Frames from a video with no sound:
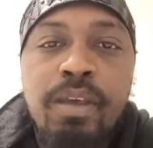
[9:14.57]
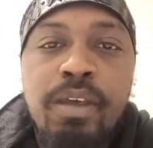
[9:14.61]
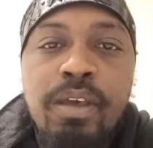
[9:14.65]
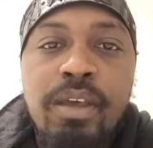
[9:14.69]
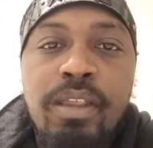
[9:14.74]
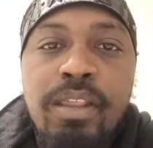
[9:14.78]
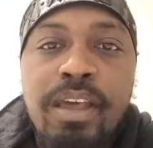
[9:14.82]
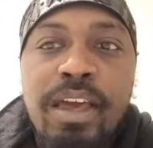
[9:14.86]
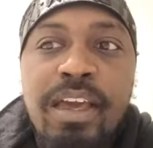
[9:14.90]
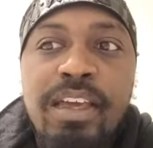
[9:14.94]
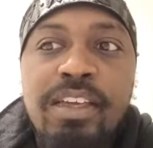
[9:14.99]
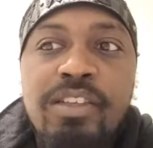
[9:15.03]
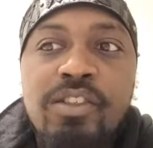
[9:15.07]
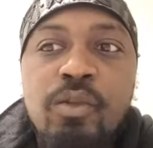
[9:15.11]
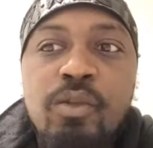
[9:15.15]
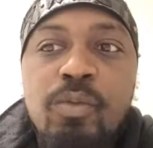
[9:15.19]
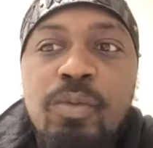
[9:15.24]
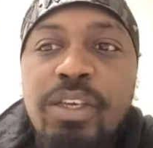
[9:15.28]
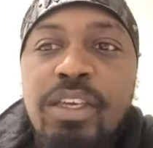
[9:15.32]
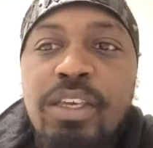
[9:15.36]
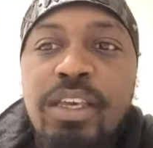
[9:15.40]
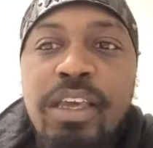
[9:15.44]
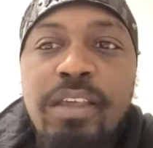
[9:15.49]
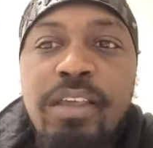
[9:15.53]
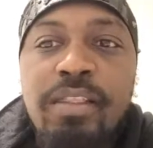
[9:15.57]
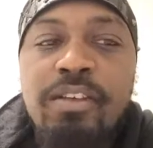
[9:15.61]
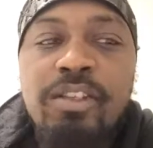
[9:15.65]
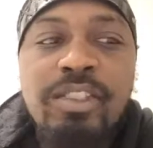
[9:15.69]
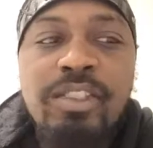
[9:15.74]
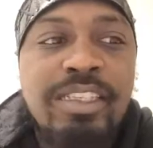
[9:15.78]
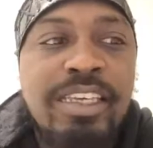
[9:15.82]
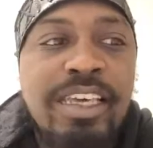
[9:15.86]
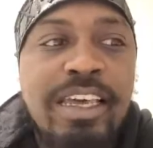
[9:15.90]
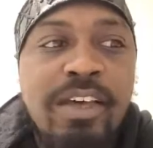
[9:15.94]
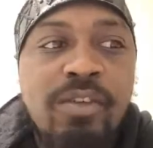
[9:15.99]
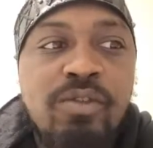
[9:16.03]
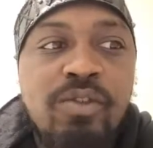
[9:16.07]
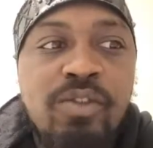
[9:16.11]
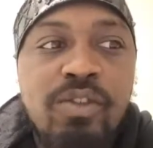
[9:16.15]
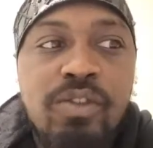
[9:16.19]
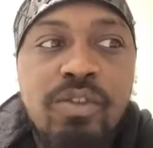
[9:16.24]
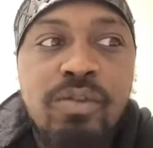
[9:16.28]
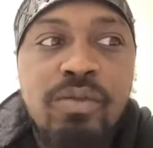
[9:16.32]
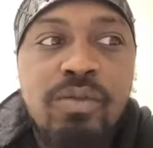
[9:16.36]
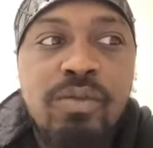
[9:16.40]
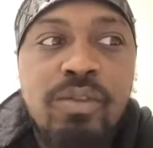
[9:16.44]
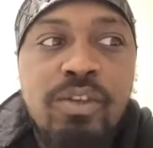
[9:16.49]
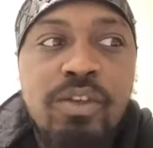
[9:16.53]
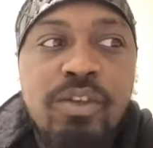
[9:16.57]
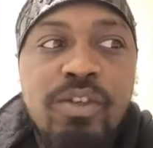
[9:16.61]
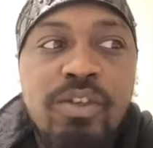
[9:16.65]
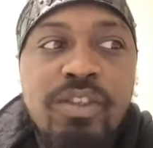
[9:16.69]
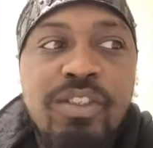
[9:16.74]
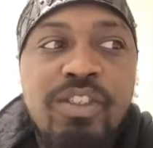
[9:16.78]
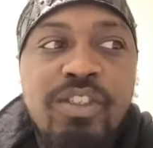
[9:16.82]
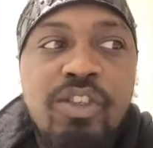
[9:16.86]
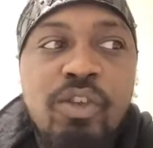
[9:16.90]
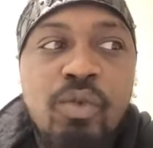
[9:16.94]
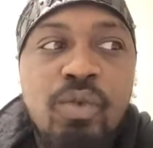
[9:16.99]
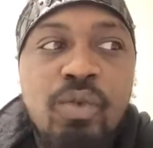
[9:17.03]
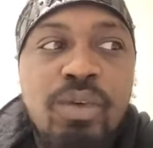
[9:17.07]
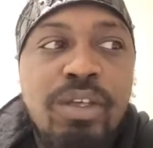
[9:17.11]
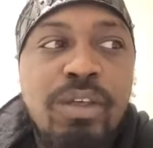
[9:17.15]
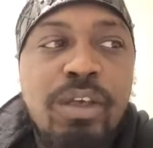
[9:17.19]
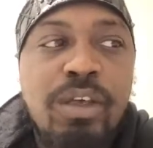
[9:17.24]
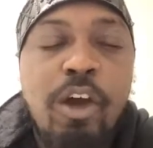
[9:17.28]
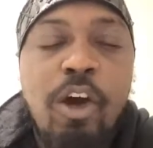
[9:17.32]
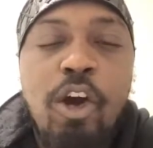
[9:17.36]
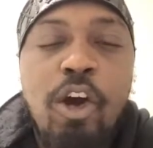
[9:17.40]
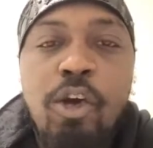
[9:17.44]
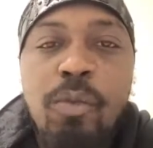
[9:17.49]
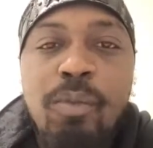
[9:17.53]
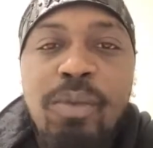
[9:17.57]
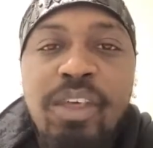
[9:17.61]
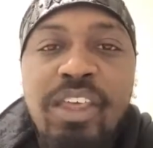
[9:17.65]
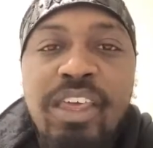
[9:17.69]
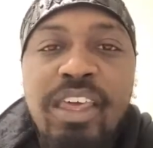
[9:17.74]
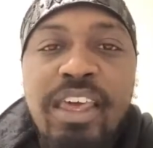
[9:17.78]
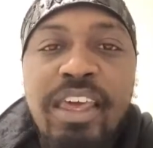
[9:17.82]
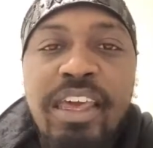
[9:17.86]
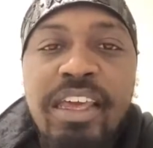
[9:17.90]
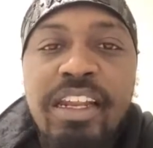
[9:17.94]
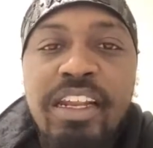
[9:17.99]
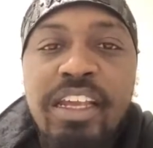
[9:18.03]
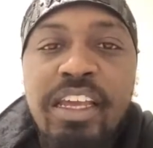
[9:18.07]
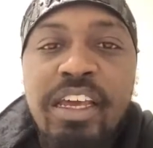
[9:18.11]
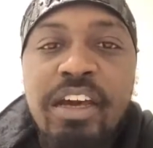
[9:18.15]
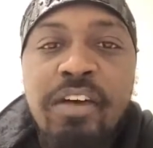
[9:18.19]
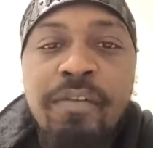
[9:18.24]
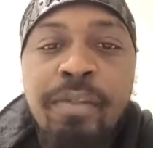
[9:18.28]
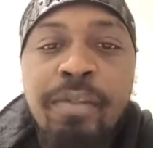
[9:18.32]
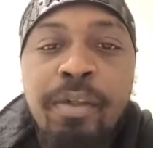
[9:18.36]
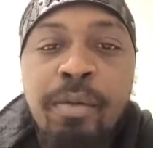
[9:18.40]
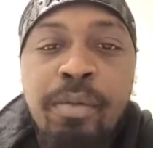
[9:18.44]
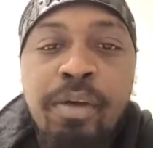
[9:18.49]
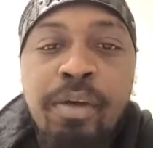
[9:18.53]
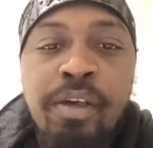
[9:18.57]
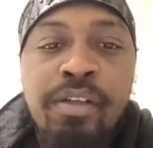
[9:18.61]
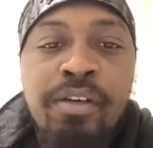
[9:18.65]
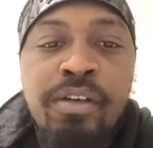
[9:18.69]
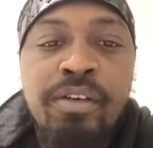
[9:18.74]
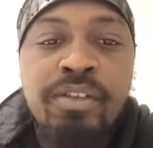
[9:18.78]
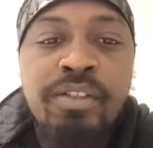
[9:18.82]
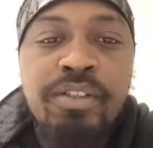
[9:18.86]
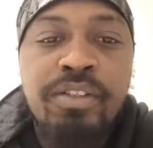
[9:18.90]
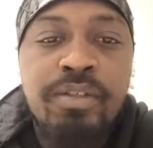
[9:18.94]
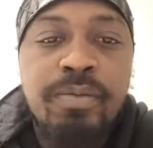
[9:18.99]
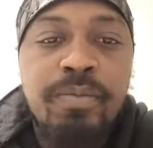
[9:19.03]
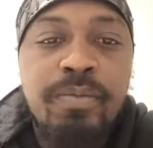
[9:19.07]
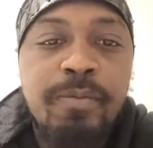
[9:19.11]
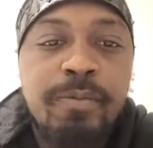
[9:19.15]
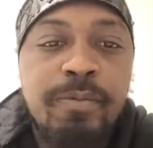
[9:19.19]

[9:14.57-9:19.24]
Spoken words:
In ISUPK, there's counsel. There is no harming any of the brothers.